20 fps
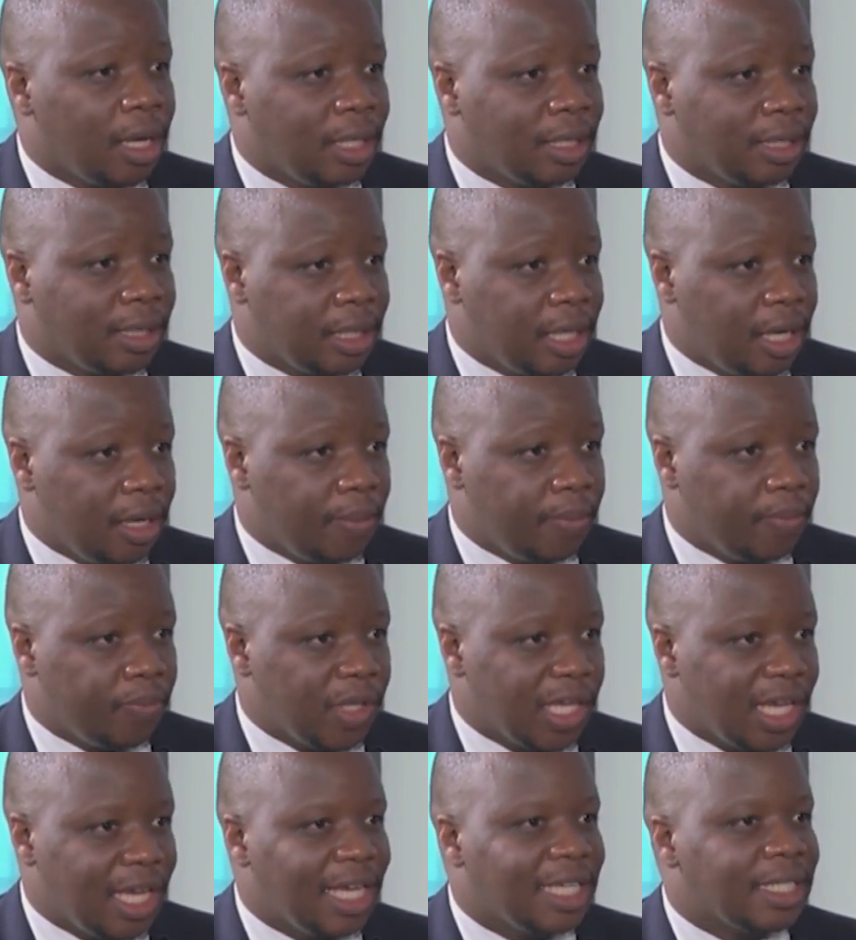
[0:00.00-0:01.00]
in STEM
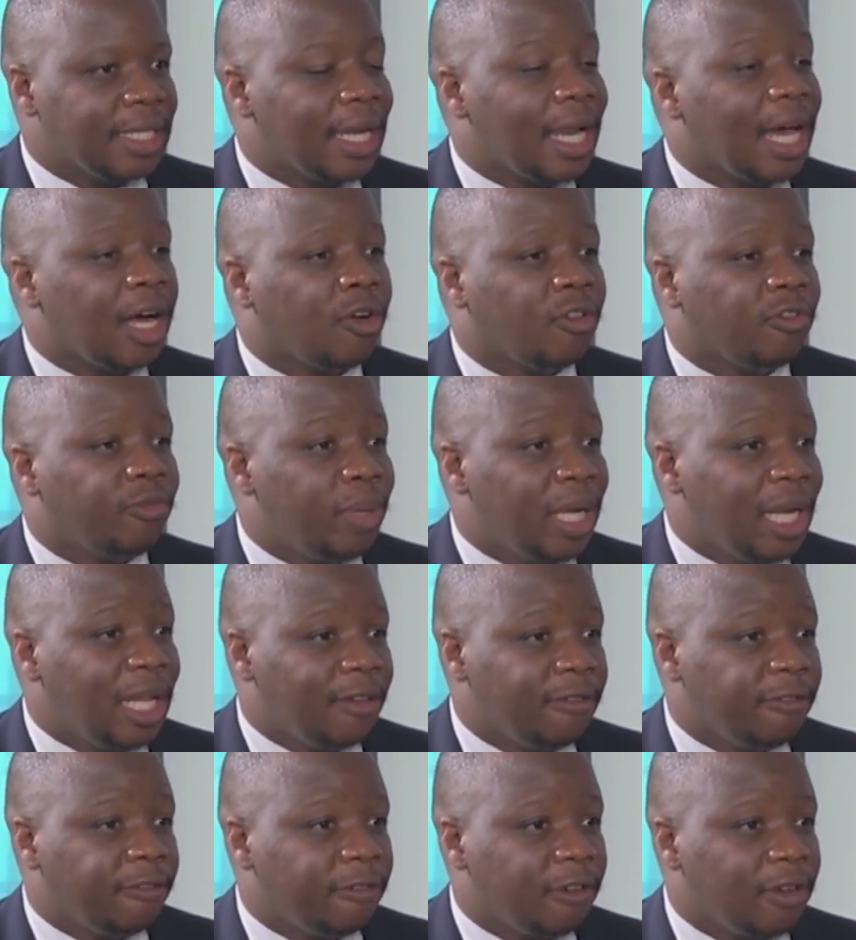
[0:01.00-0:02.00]
is a lack of
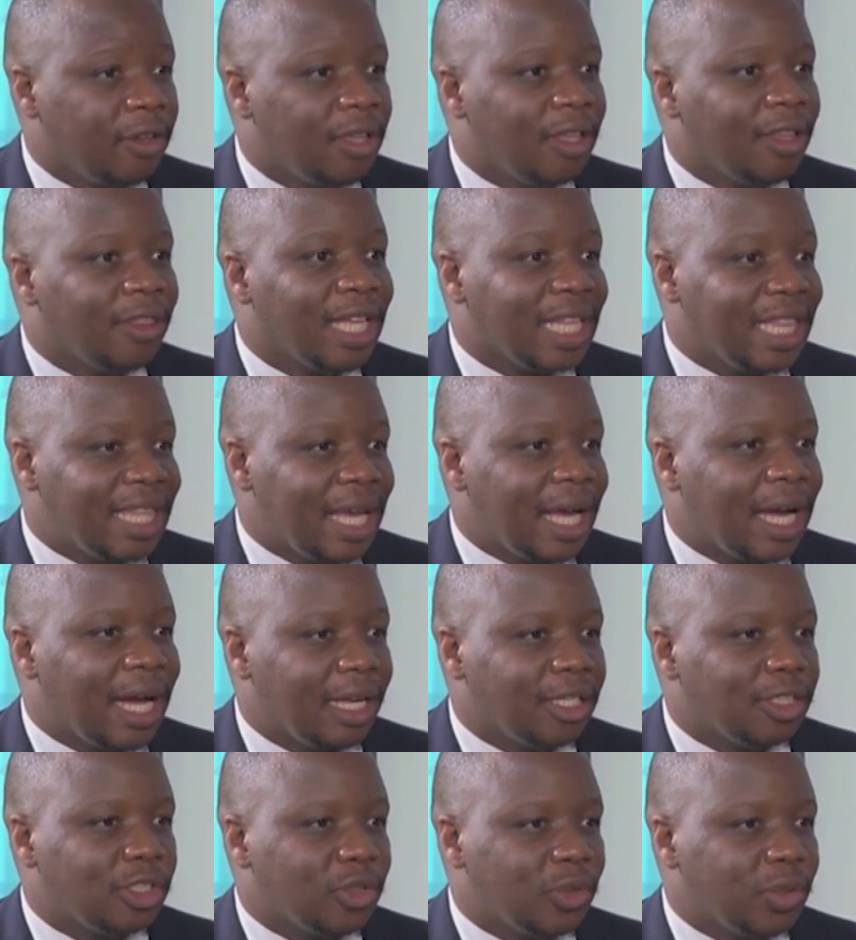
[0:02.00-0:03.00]
belief that they
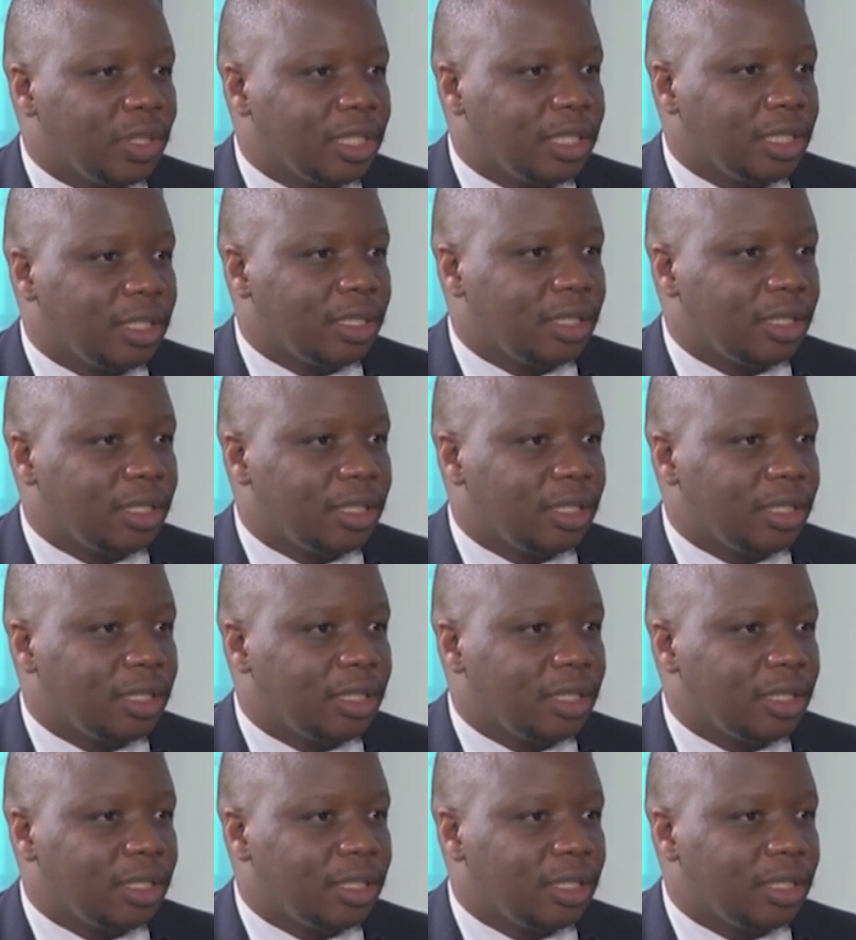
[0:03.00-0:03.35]
can do it?